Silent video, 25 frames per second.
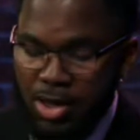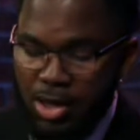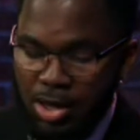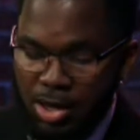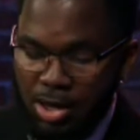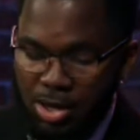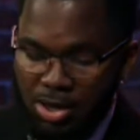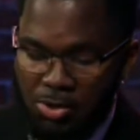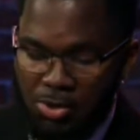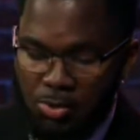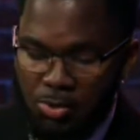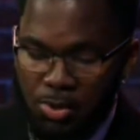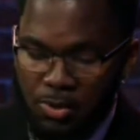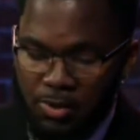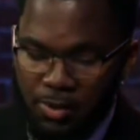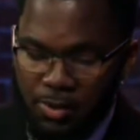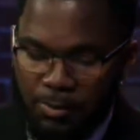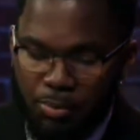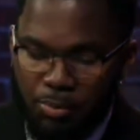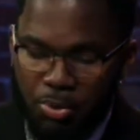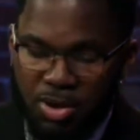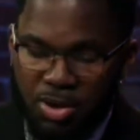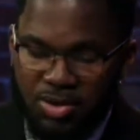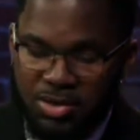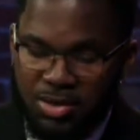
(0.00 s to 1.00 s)
You were the
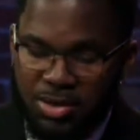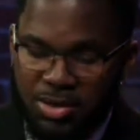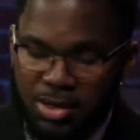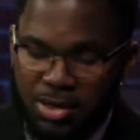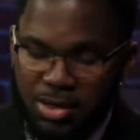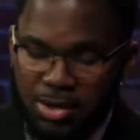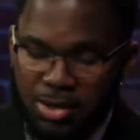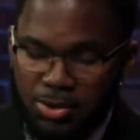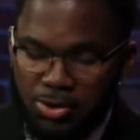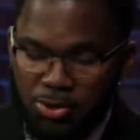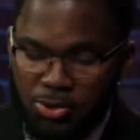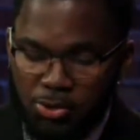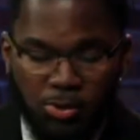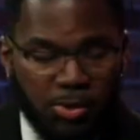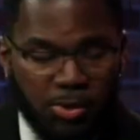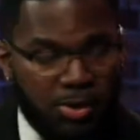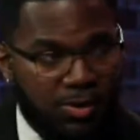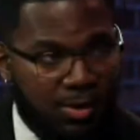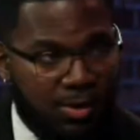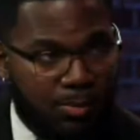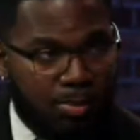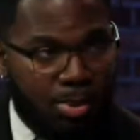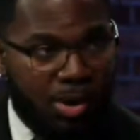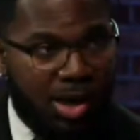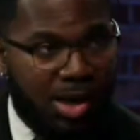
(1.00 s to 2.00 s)
president during
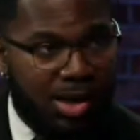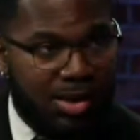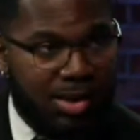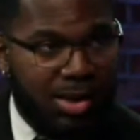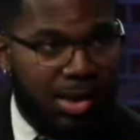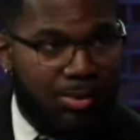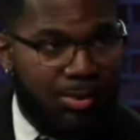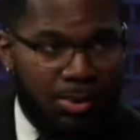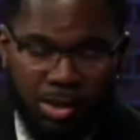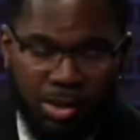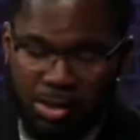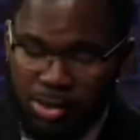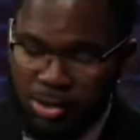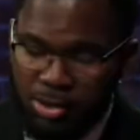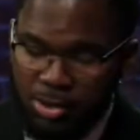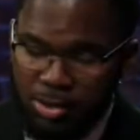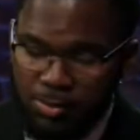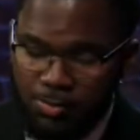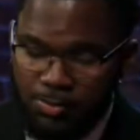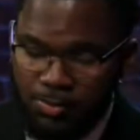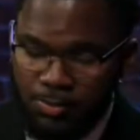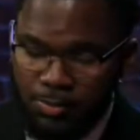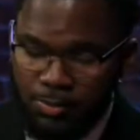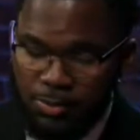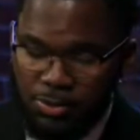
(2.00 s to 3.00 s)
the pandemic,
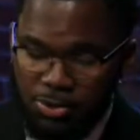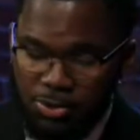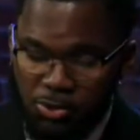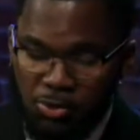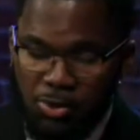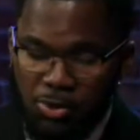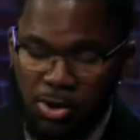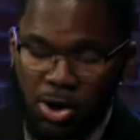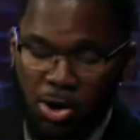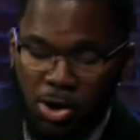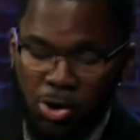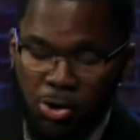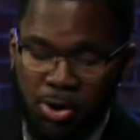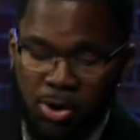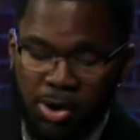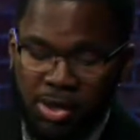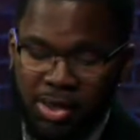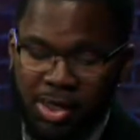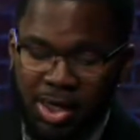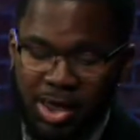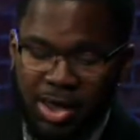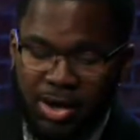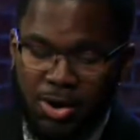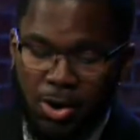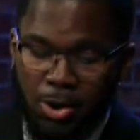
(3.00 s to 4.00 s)
during
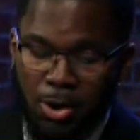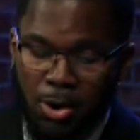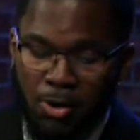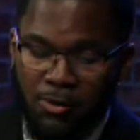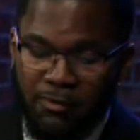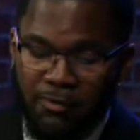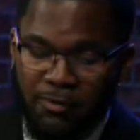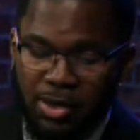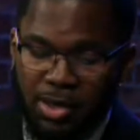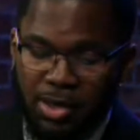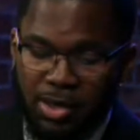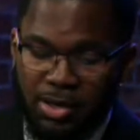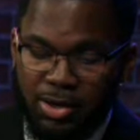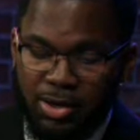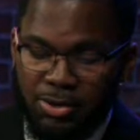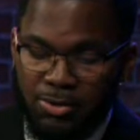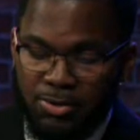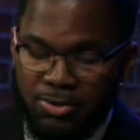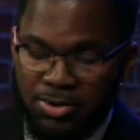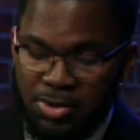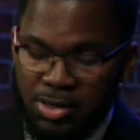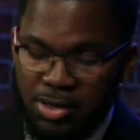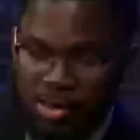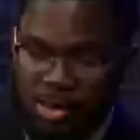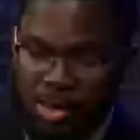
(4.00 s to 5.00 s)
Hurricane Harvey in
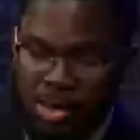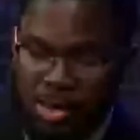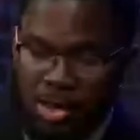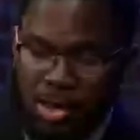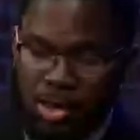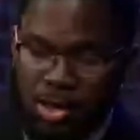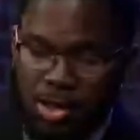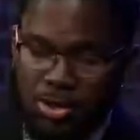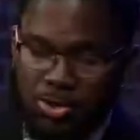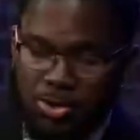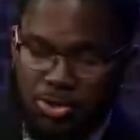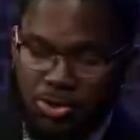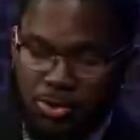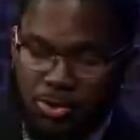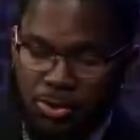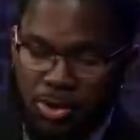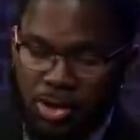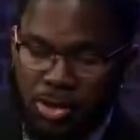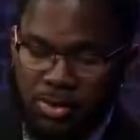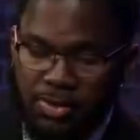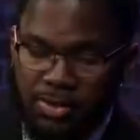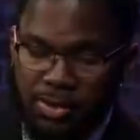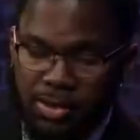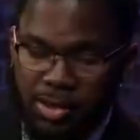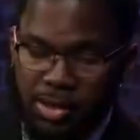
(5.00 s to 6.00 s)
Houston,
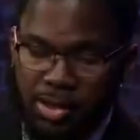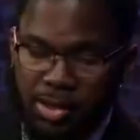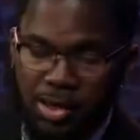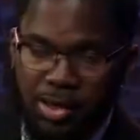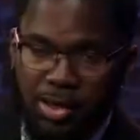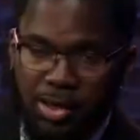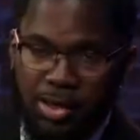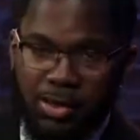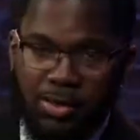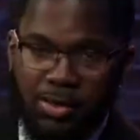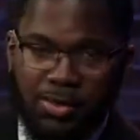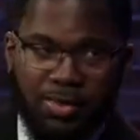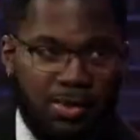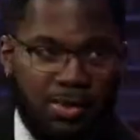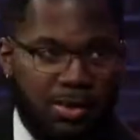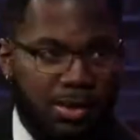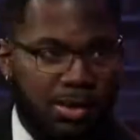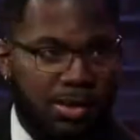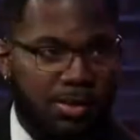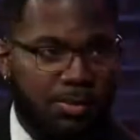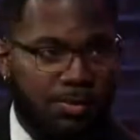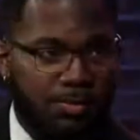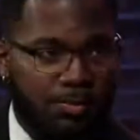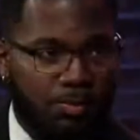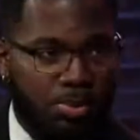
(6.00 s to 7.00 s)
during the uh,
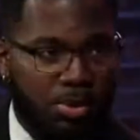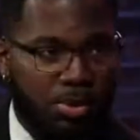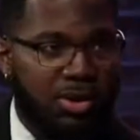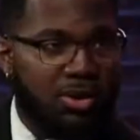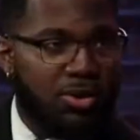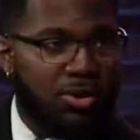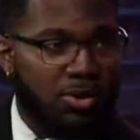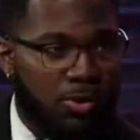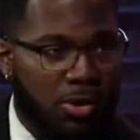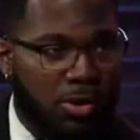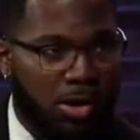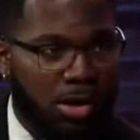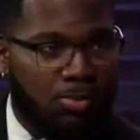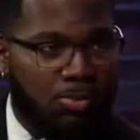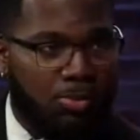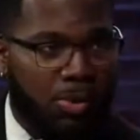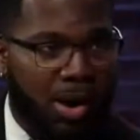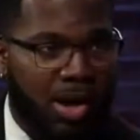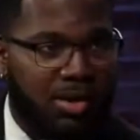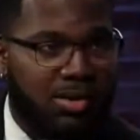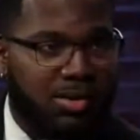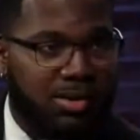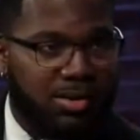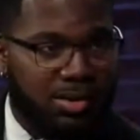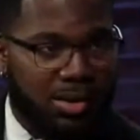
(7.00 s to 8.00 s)
the political
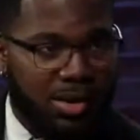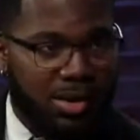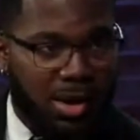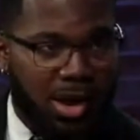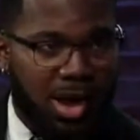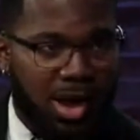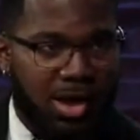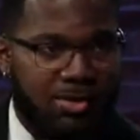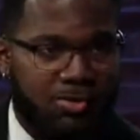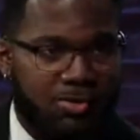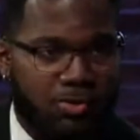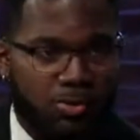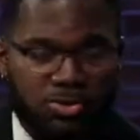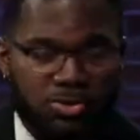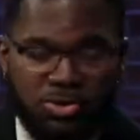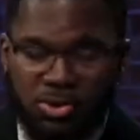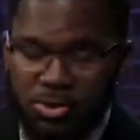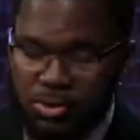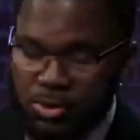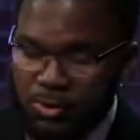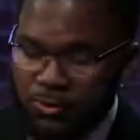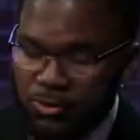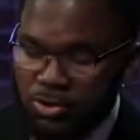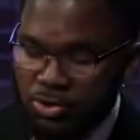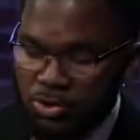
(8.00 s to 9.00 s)
uprisings as a
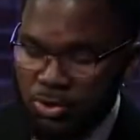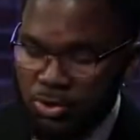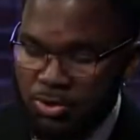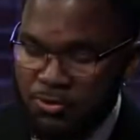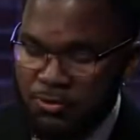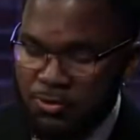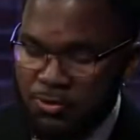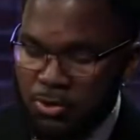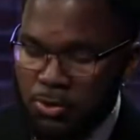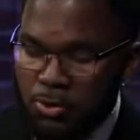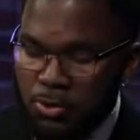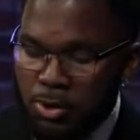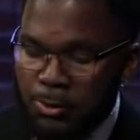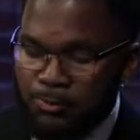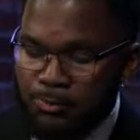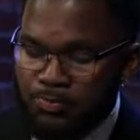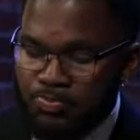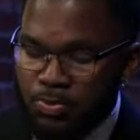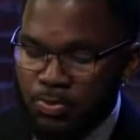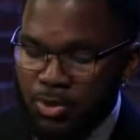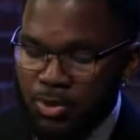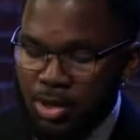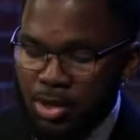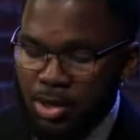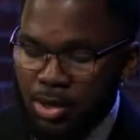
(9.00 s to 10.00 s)
result of George Floyd.
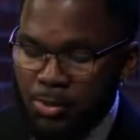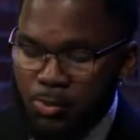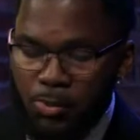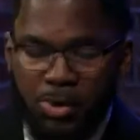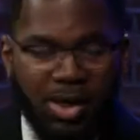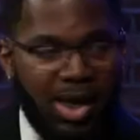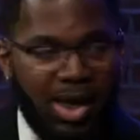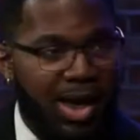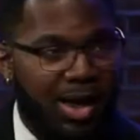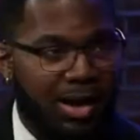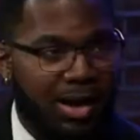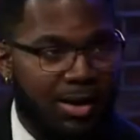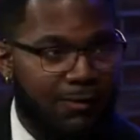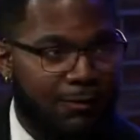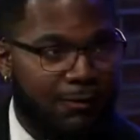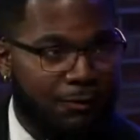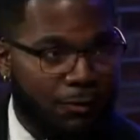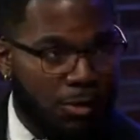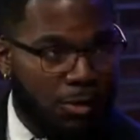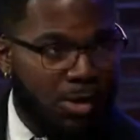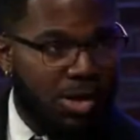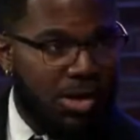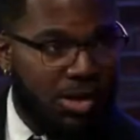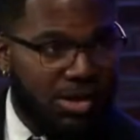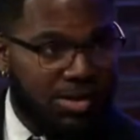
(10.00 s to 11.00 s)
We had a
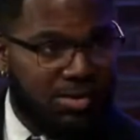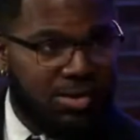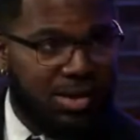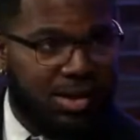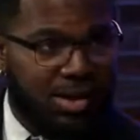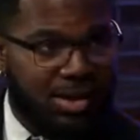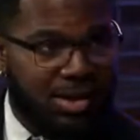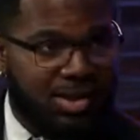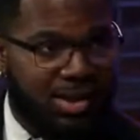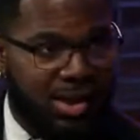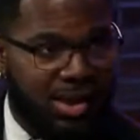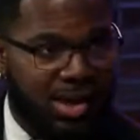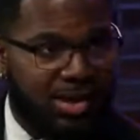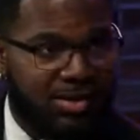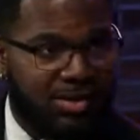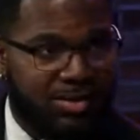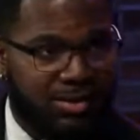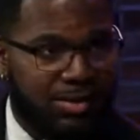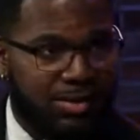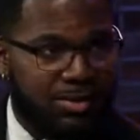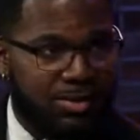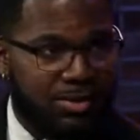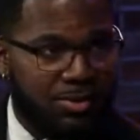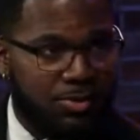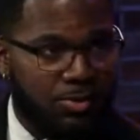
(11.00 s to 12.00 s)
freeze in
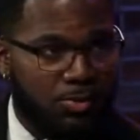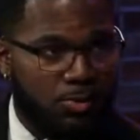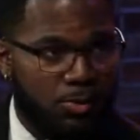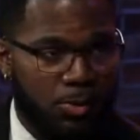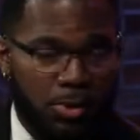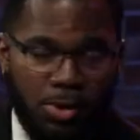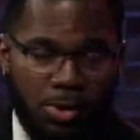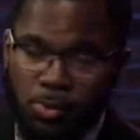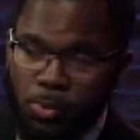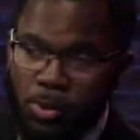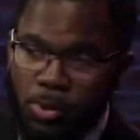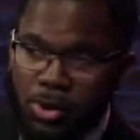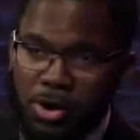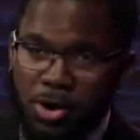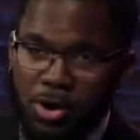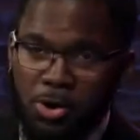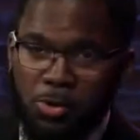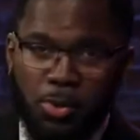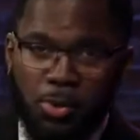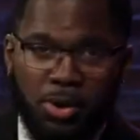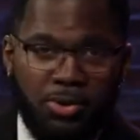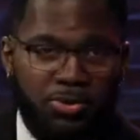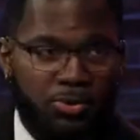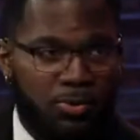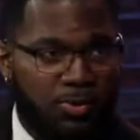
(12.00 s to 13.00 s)
Texas. We, we all
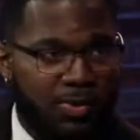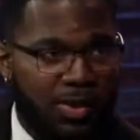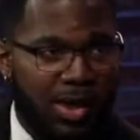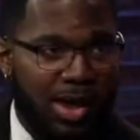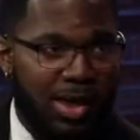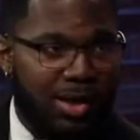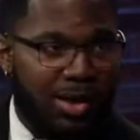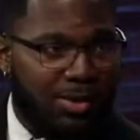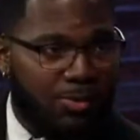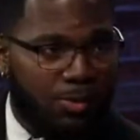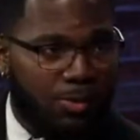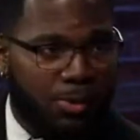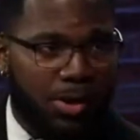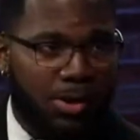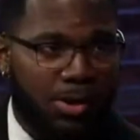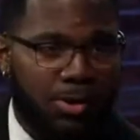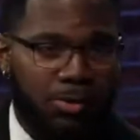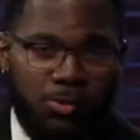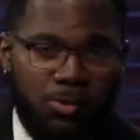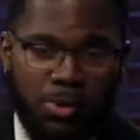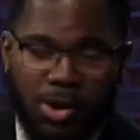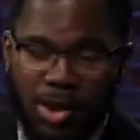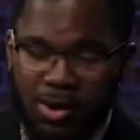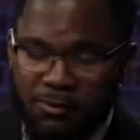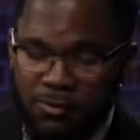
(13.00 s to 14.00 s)
went through that where,
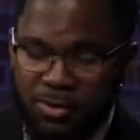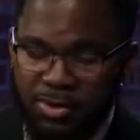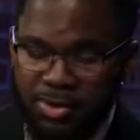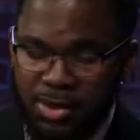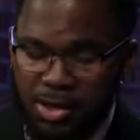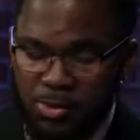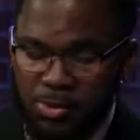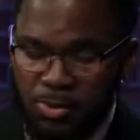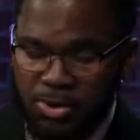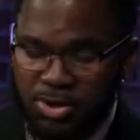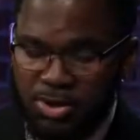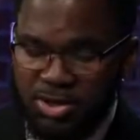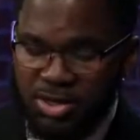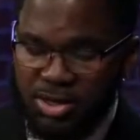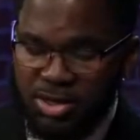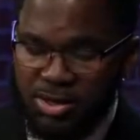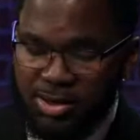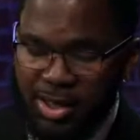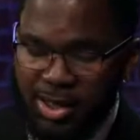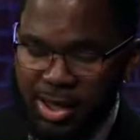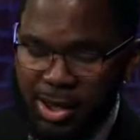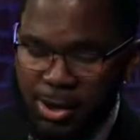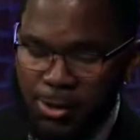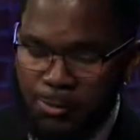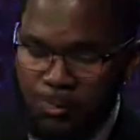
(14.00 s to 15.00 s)
where everything was shut
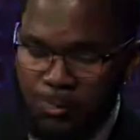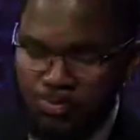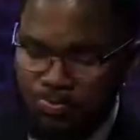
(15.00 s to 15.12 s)
down.